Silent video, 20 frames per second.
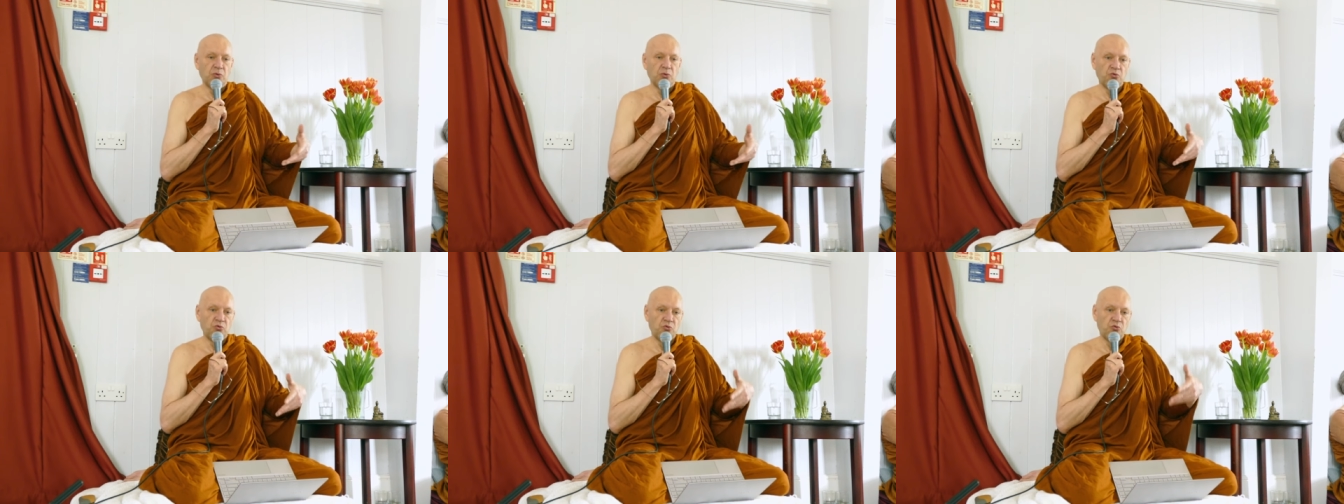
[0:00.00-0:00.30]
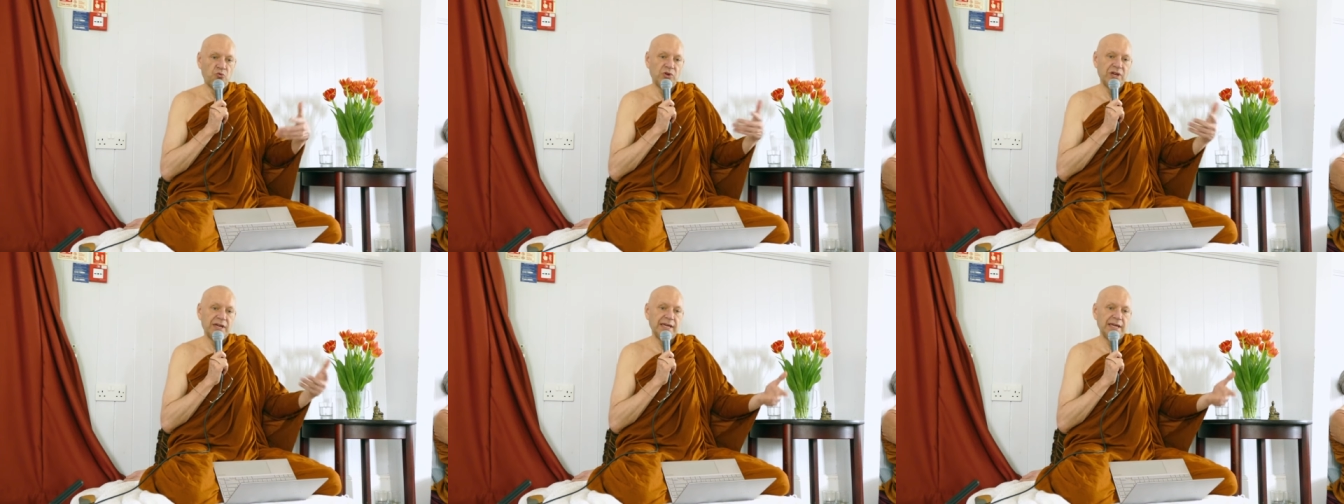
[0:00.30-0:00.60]

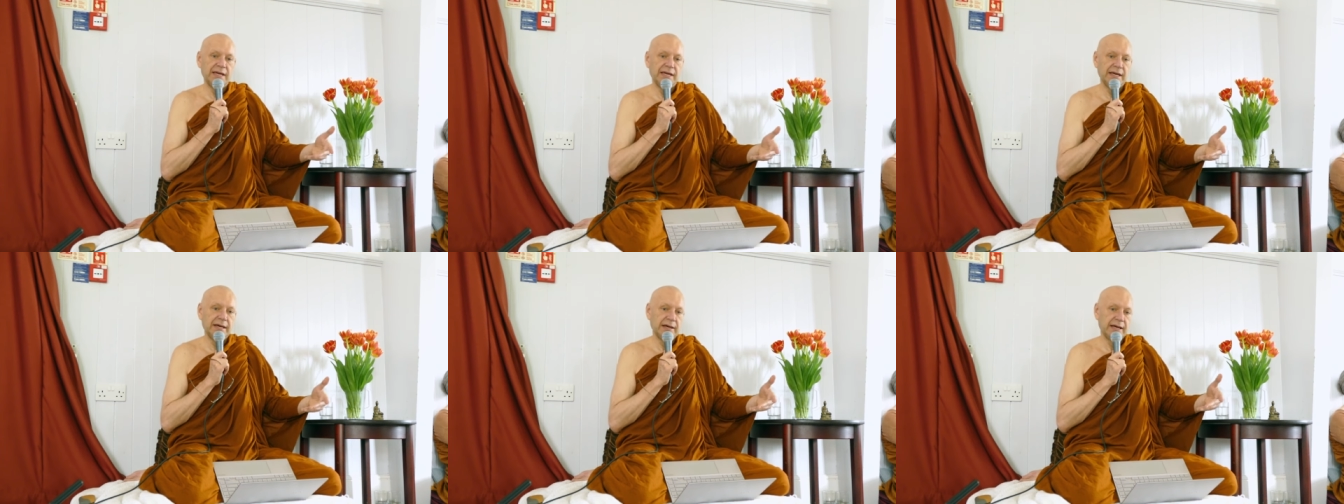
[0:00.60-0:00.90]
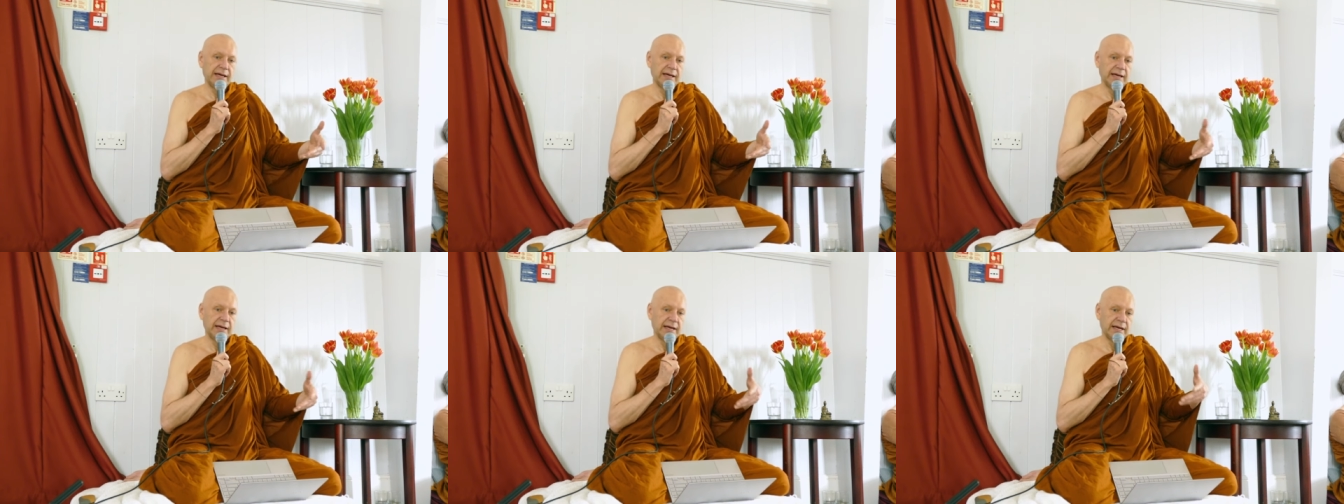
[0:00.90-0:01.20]

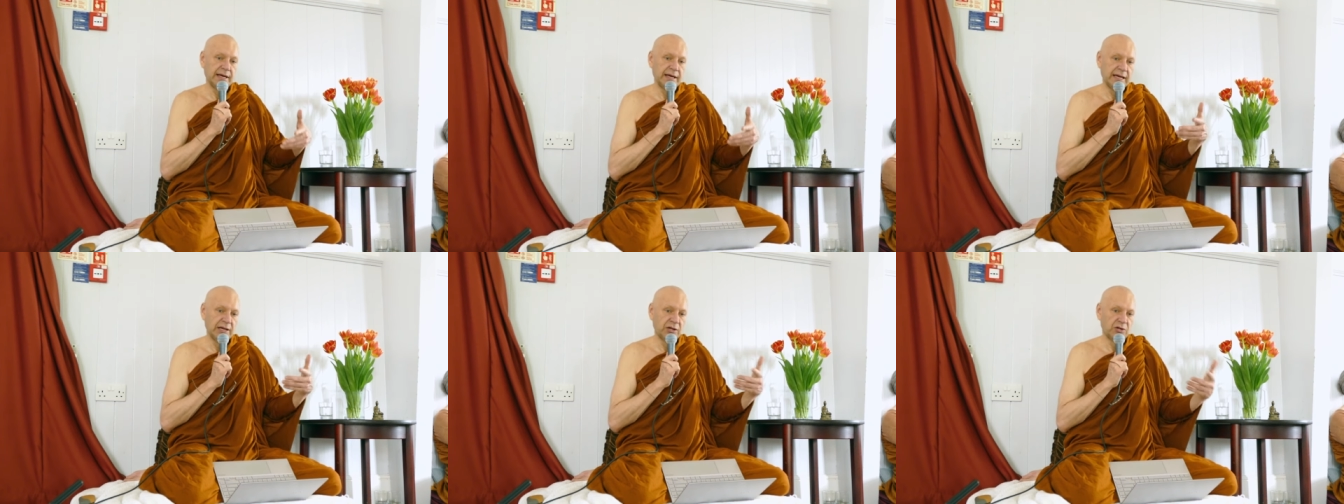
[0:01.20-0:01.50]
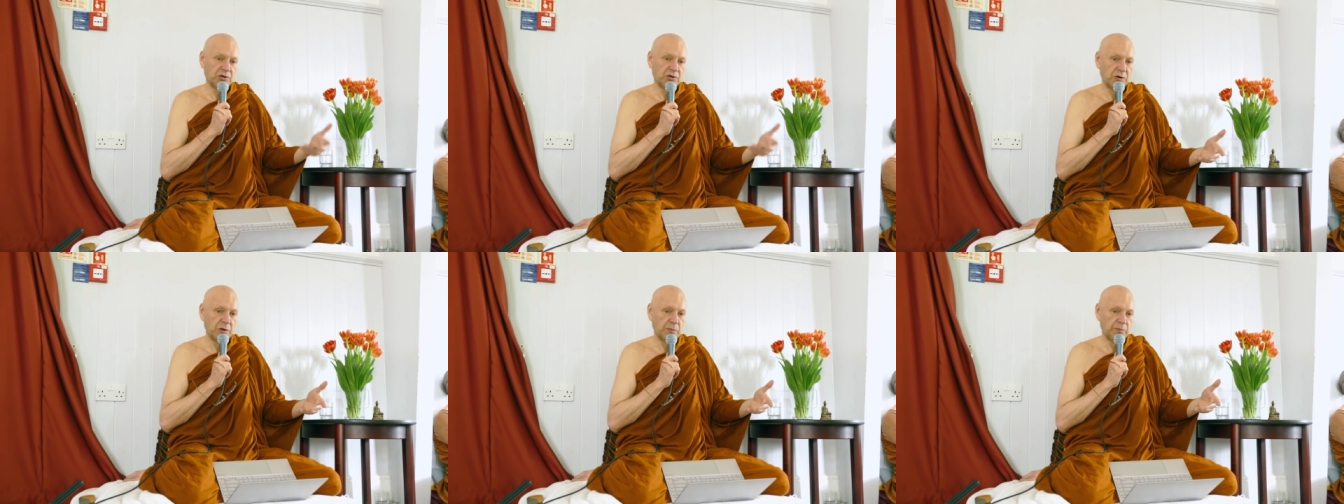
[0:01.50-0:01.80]

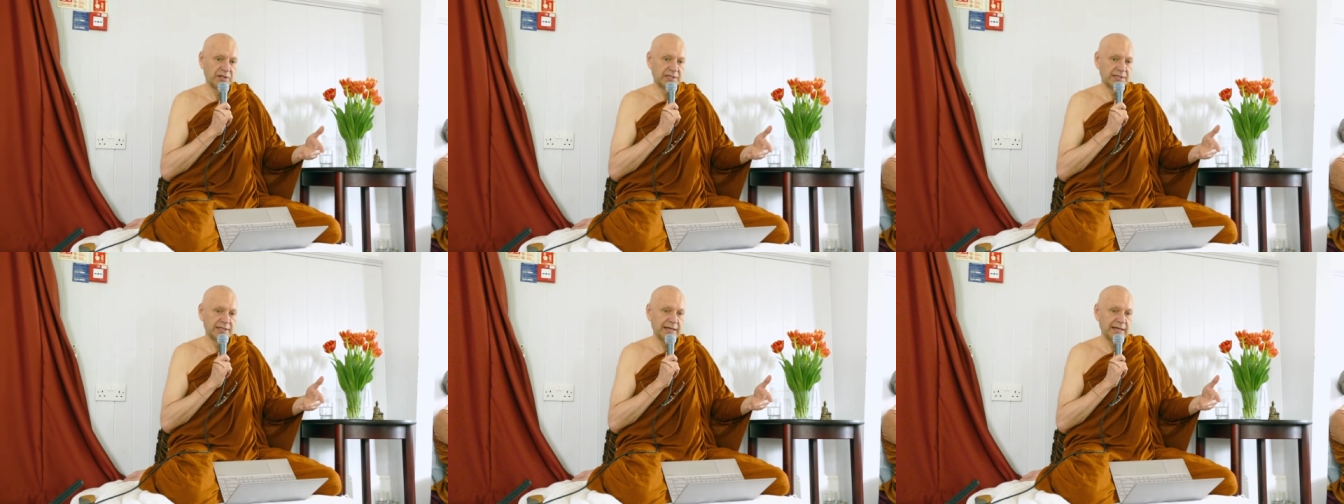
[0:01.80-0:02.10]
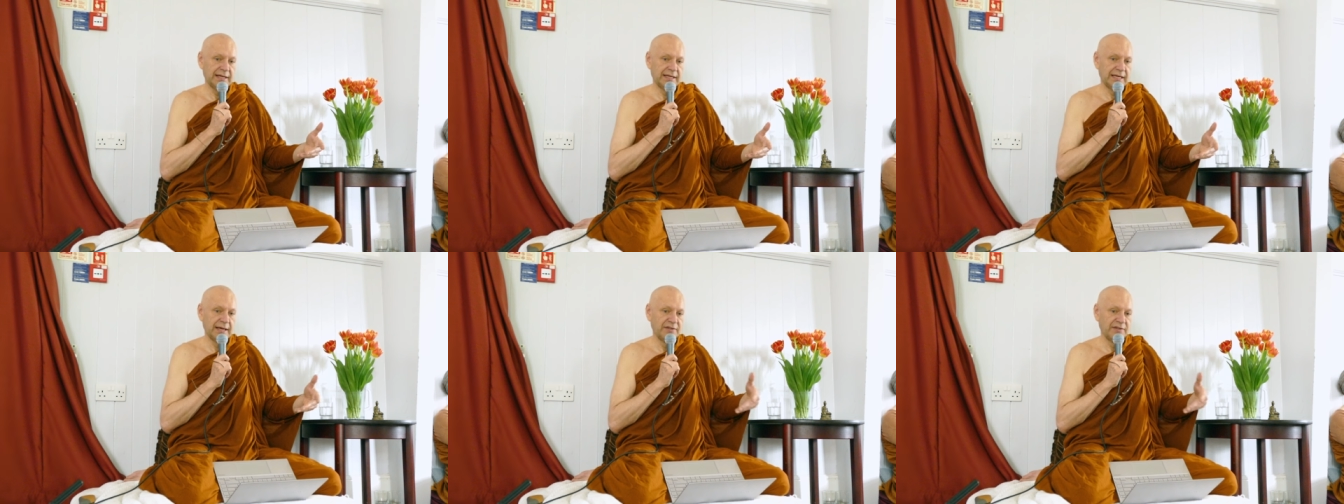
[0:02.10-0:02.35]
reinterprets it,